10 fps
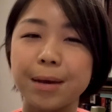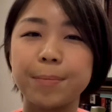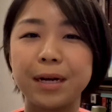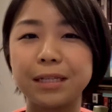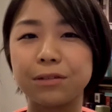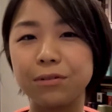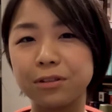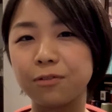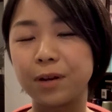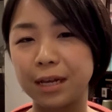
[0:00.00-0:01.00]
but it's
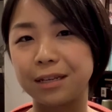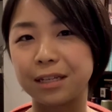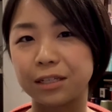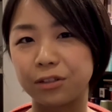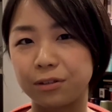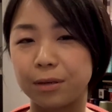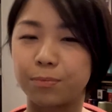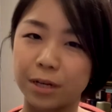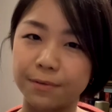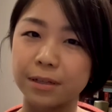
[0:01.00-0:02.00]
also related to the
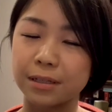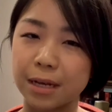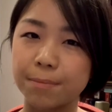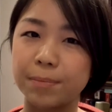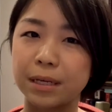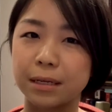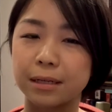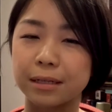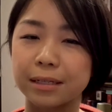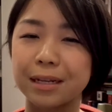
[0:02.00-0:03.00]
previous step because